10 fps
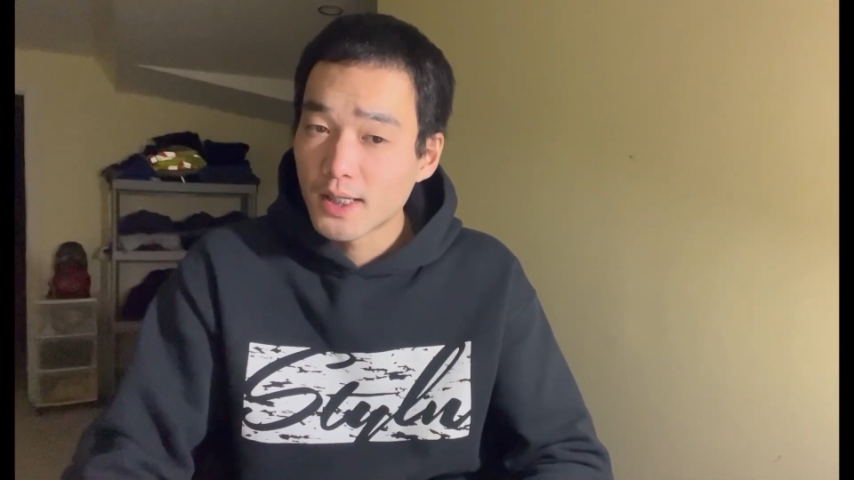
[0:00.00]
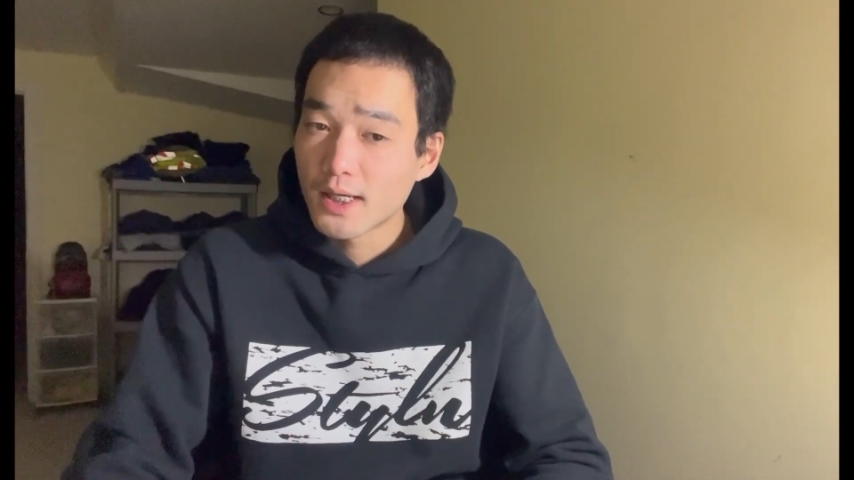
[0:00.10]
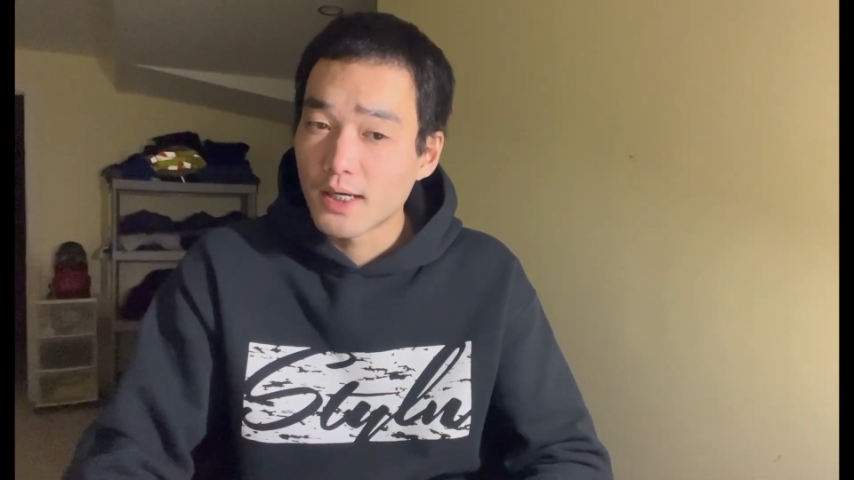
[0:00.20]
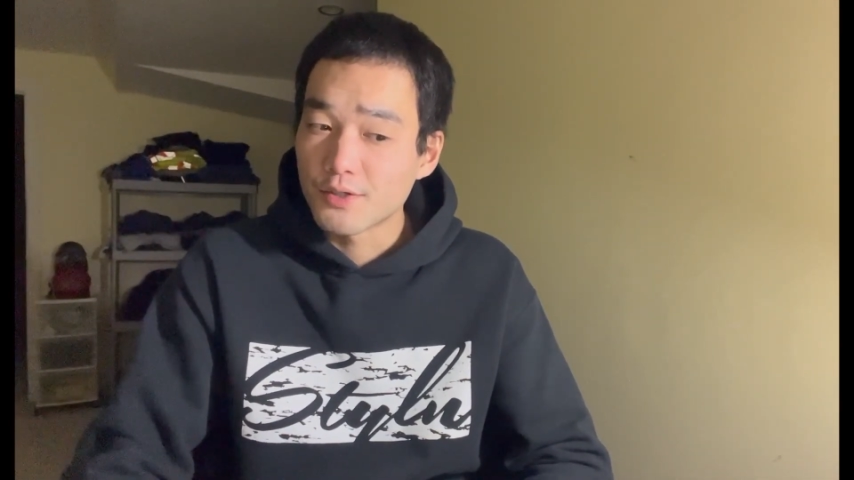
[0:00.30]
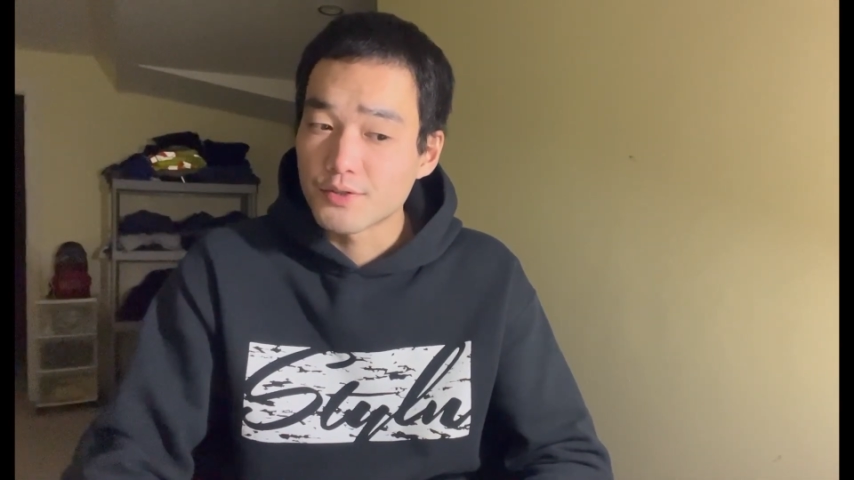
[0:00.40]

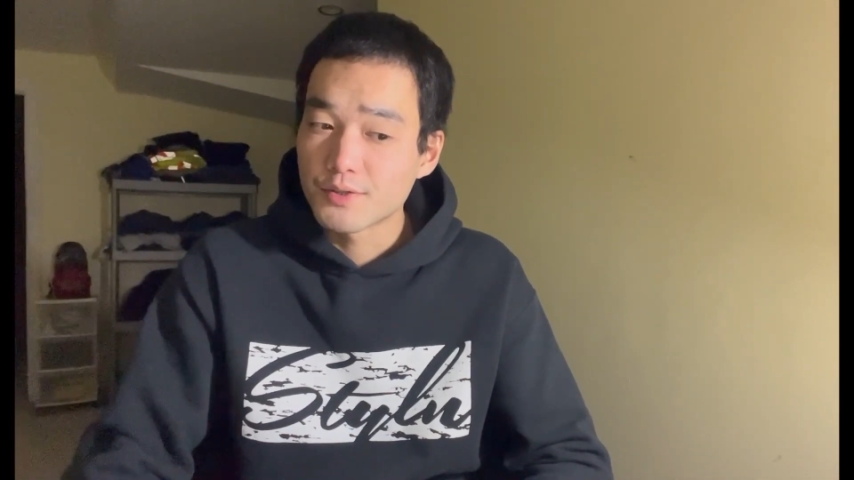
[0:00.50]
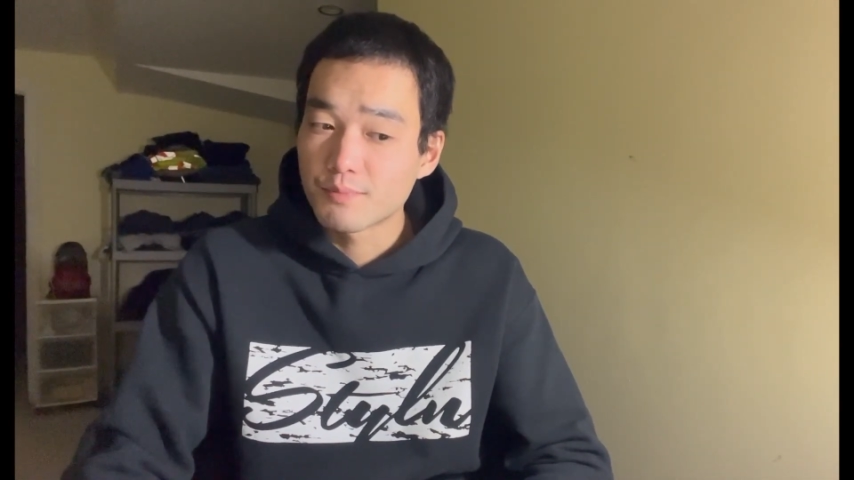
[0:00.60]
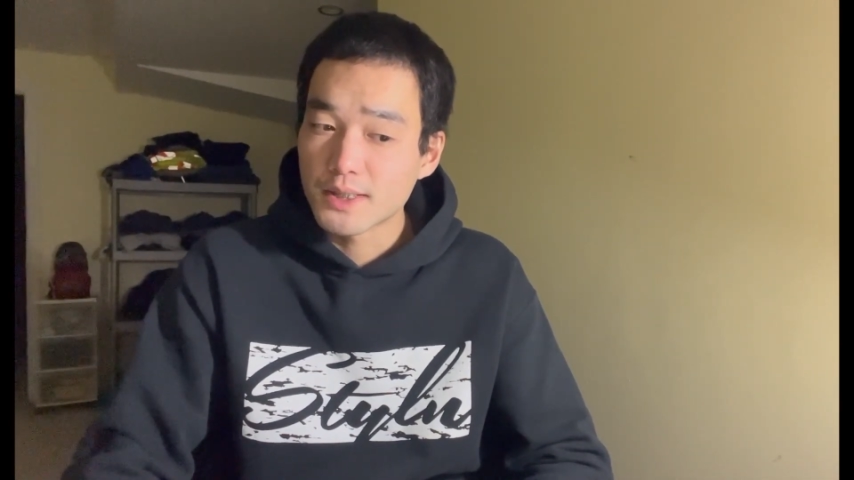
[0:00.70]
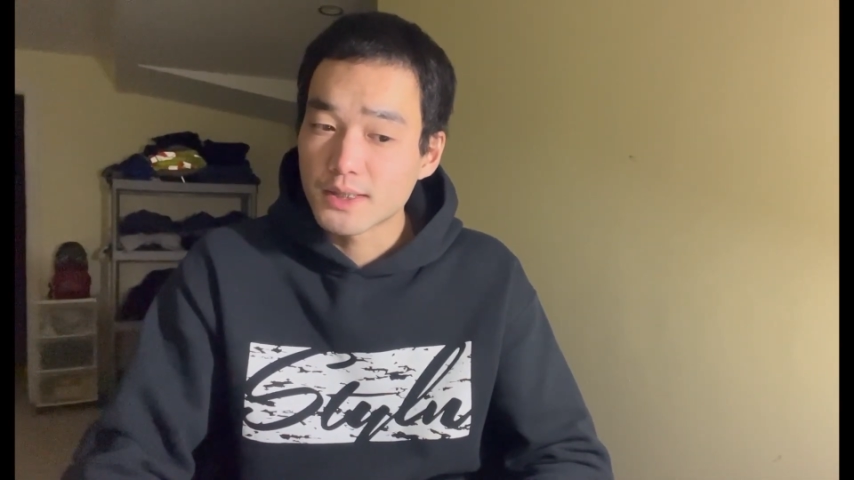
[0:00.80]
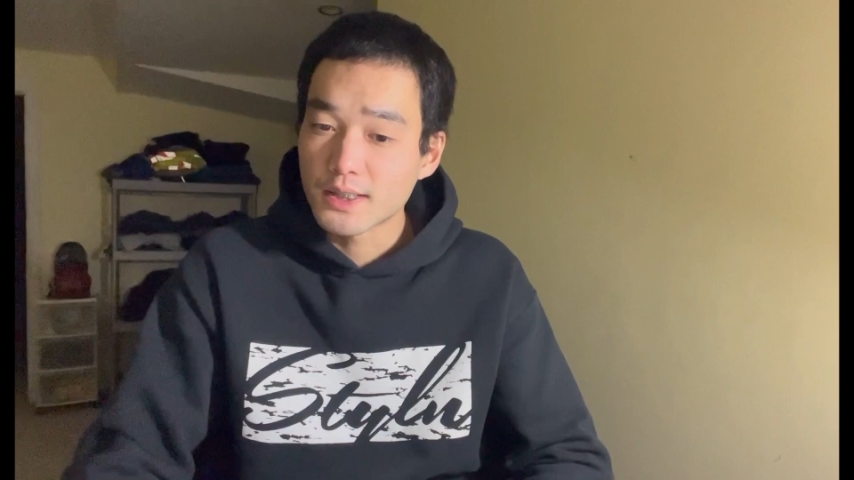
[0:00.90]
I was
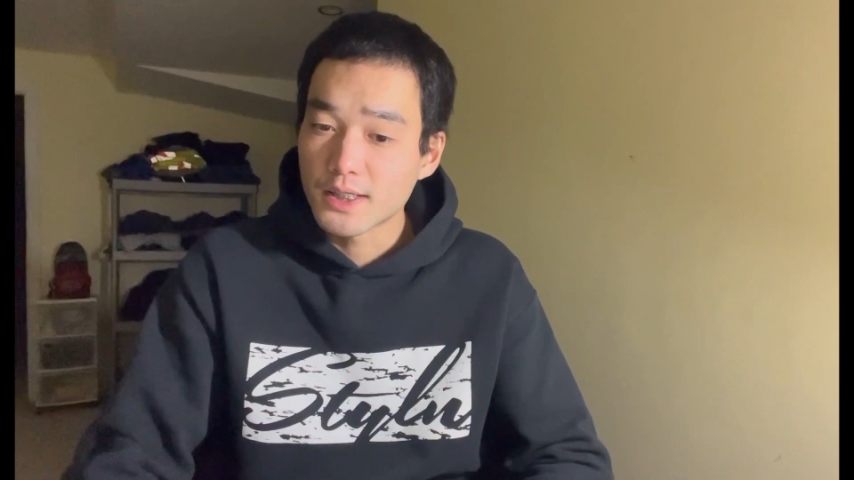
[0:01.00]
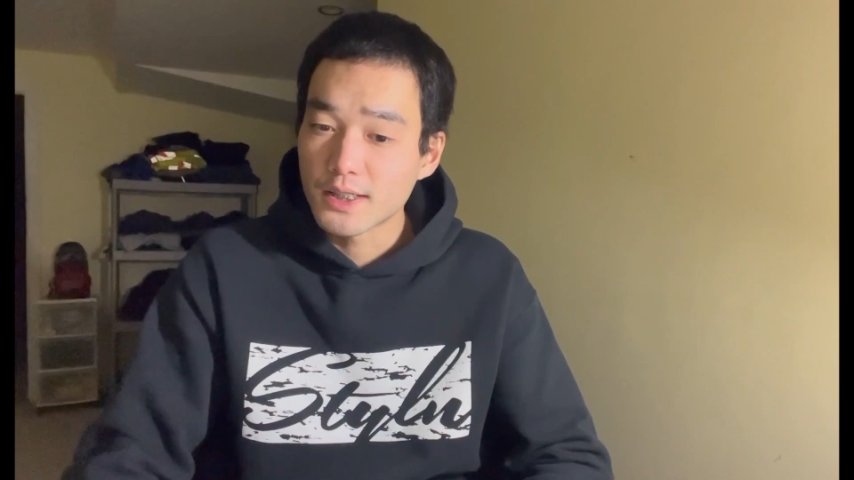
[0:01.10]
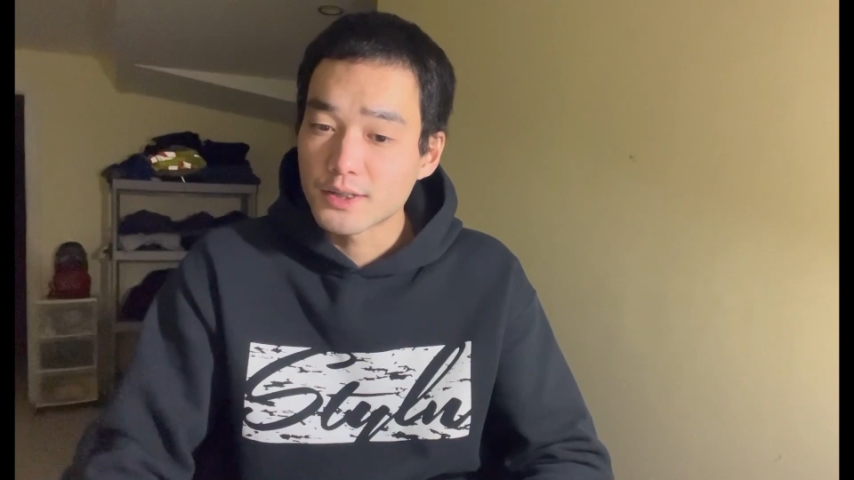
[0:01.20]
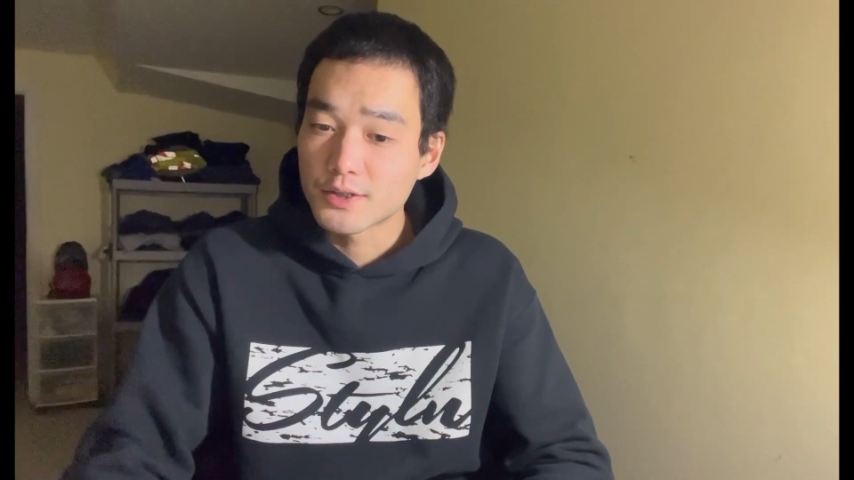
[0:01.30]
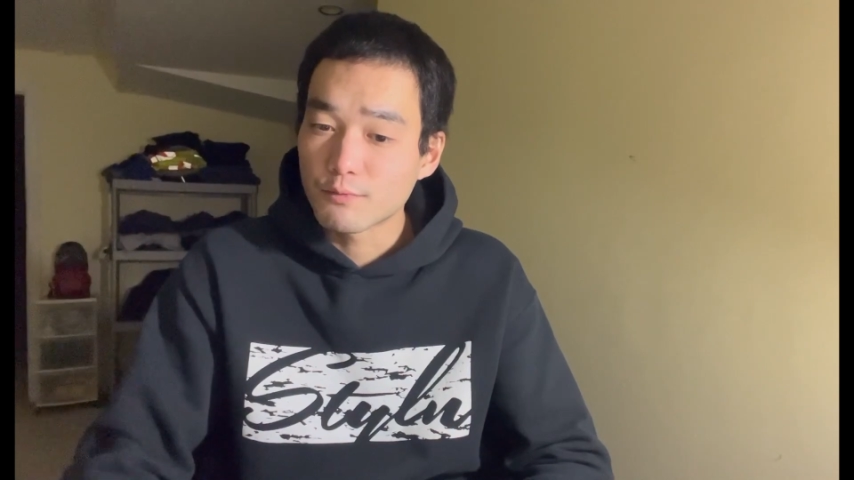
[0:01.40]
basically,
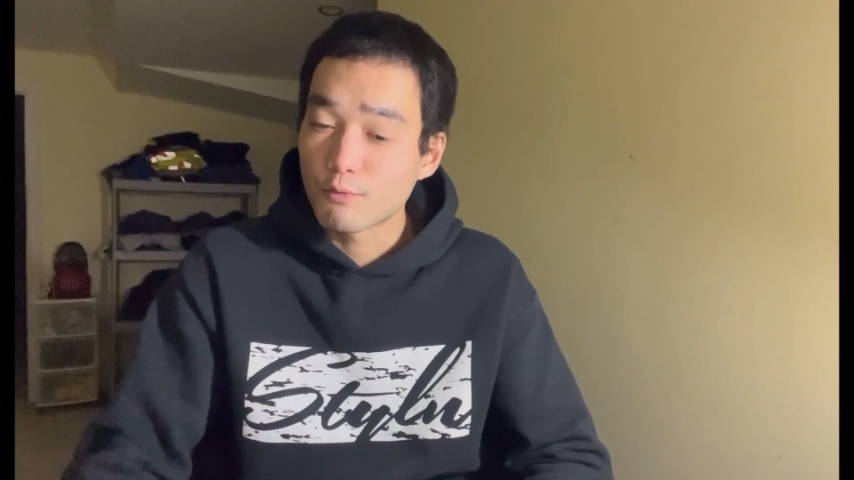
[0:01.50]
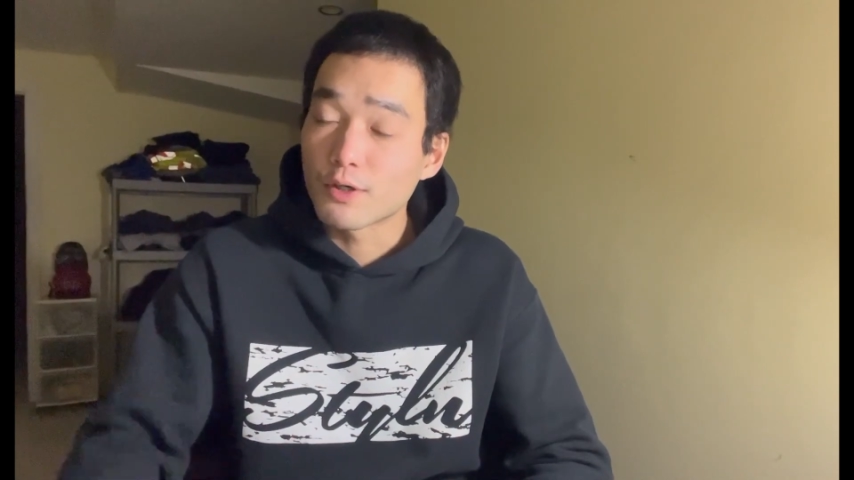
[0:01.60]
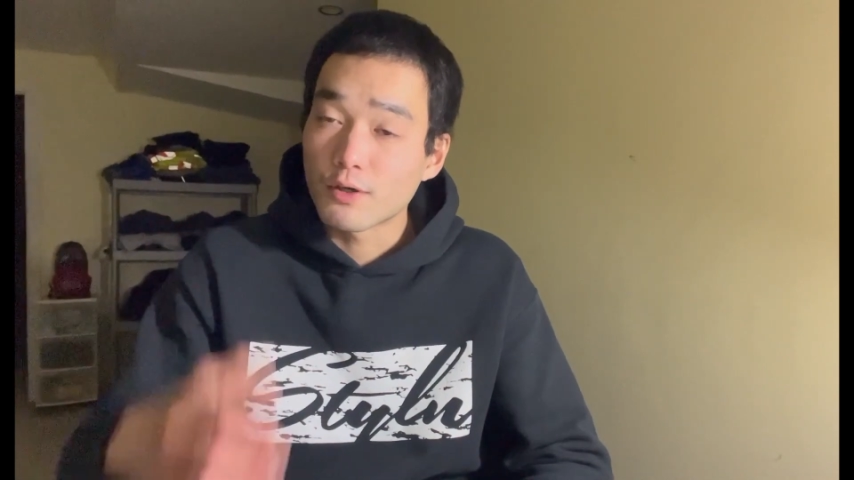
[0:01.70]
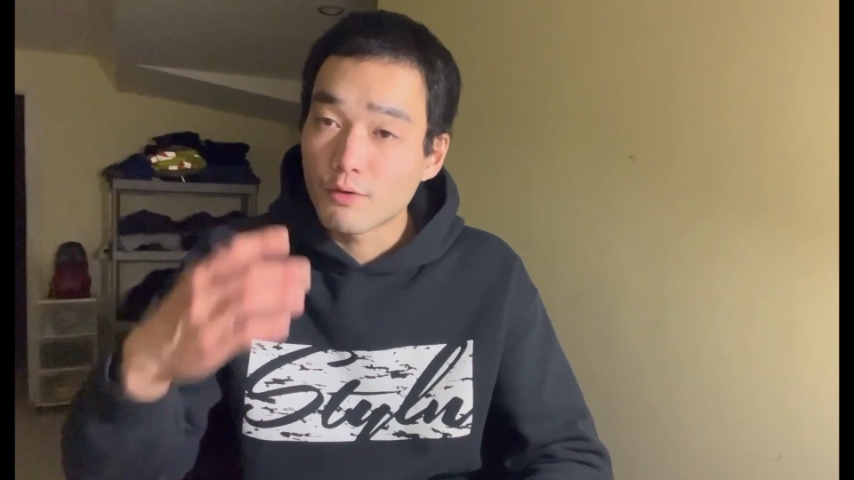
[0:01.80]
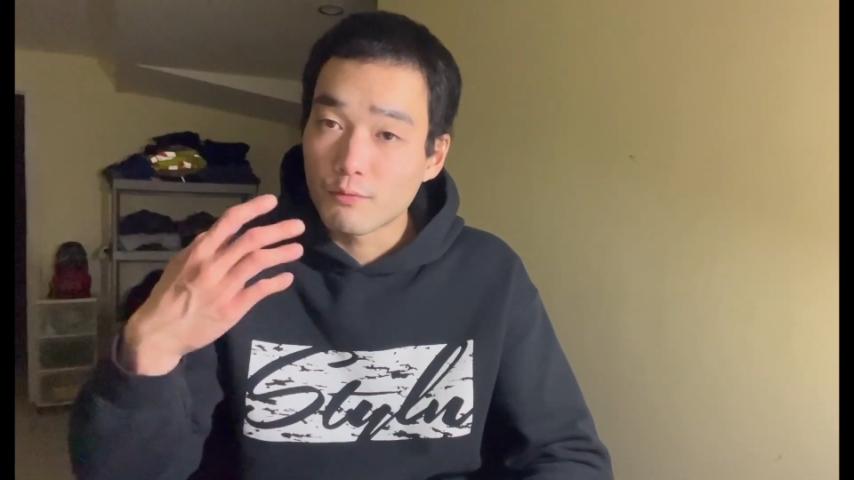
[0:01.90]
we're